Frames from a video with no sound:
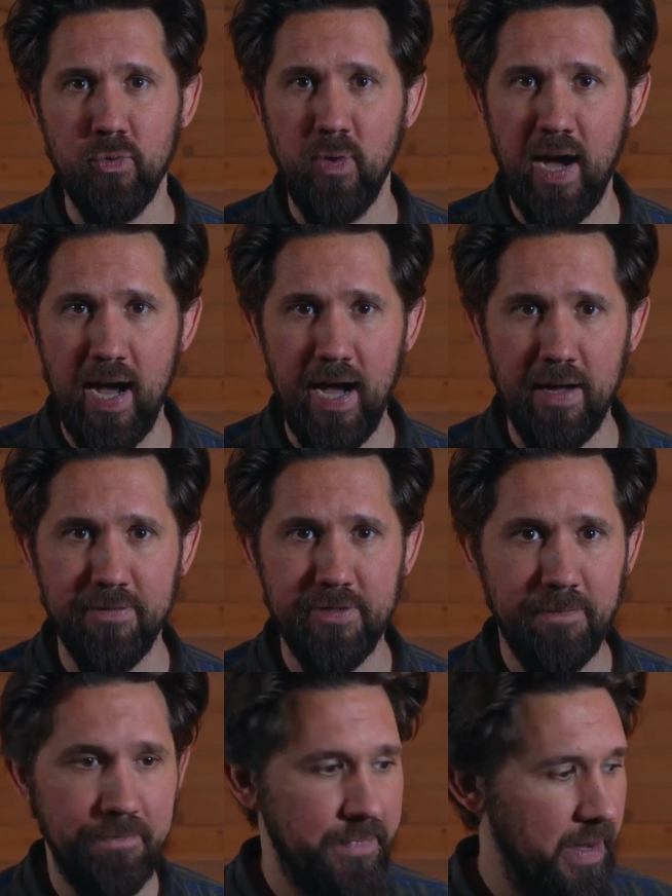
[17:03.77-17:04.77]

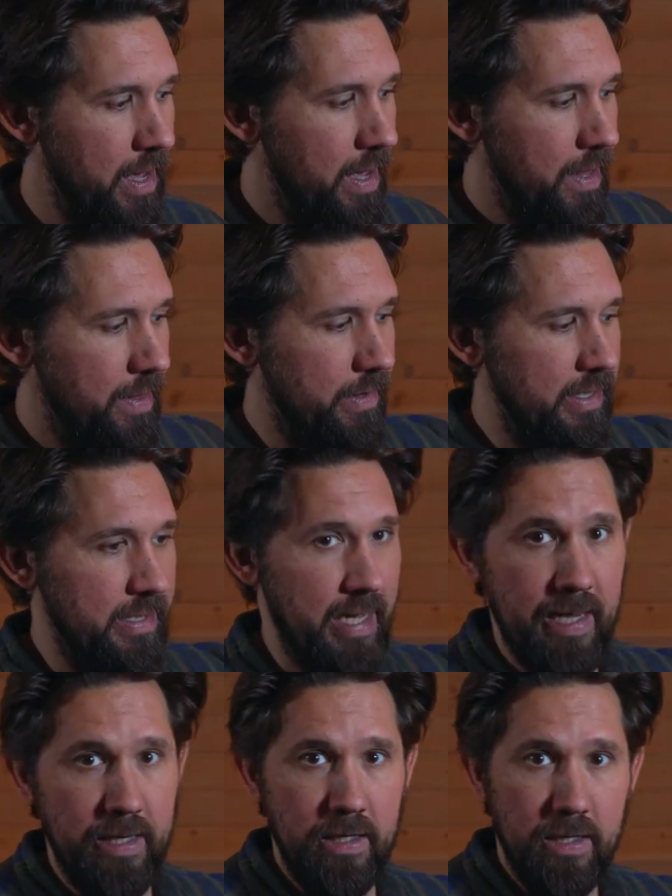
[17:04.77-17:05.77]
halves. There is
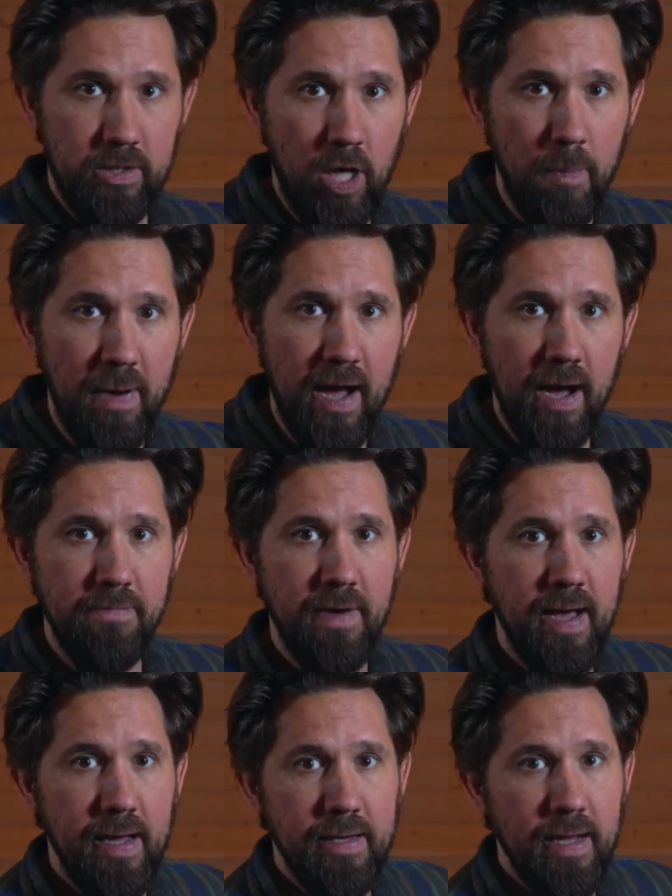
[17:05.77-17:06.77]
a top half
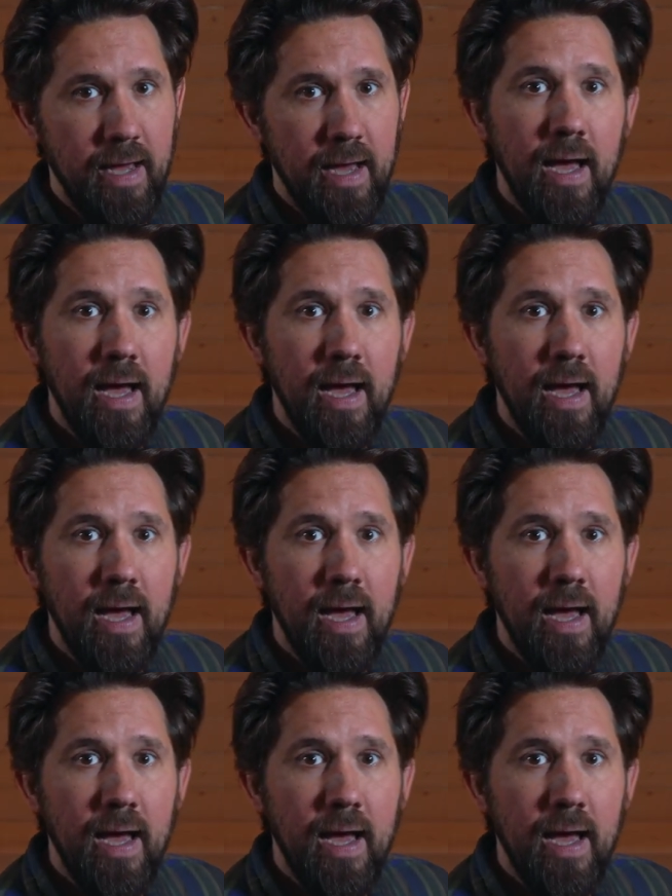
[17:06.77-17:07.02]
and